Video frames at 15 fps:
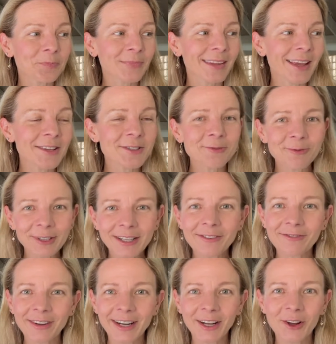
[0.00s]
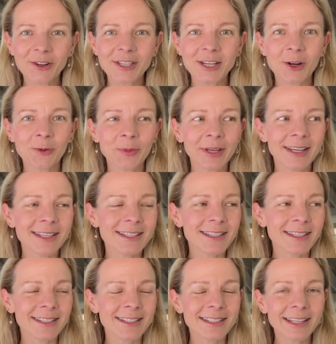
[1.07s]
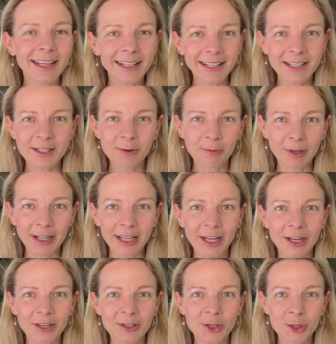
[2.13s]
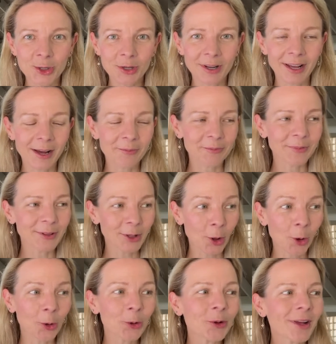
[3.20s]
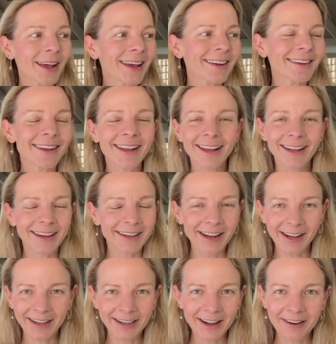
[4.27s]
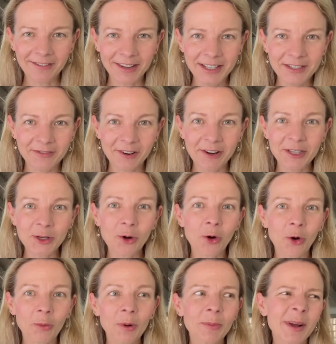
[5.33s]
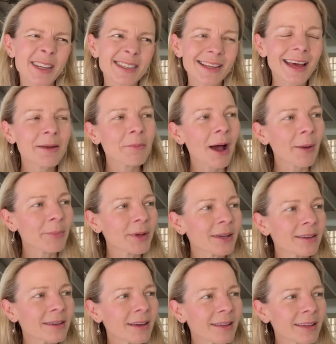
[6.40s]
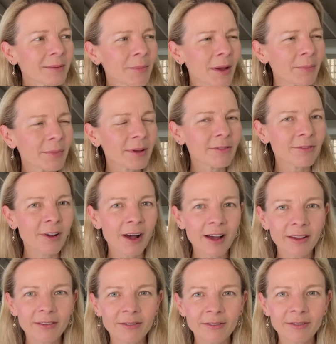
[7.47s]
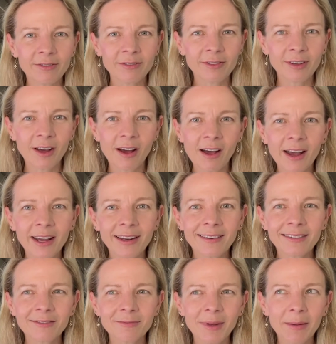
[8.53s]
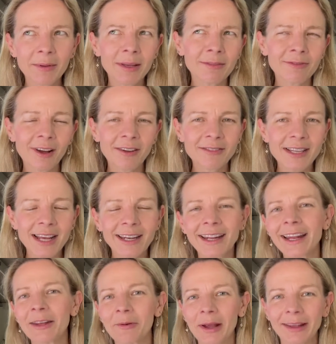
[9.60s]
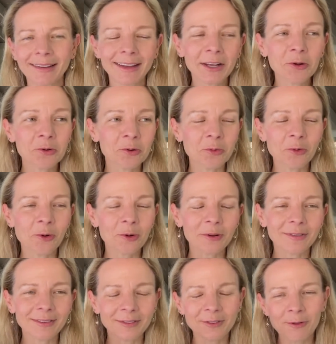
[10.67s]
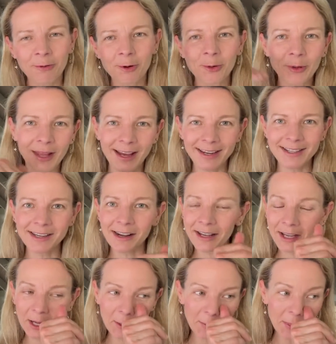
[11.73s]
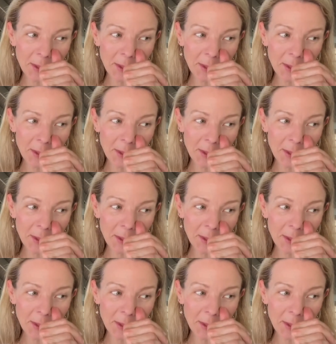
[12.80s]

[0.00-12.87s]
It's a really funny hotel because the ceilings are really low, and like none of us are very tall, but my son might be 5'9", maybe 5'10". Anyway, he couldn't walk through without ducking.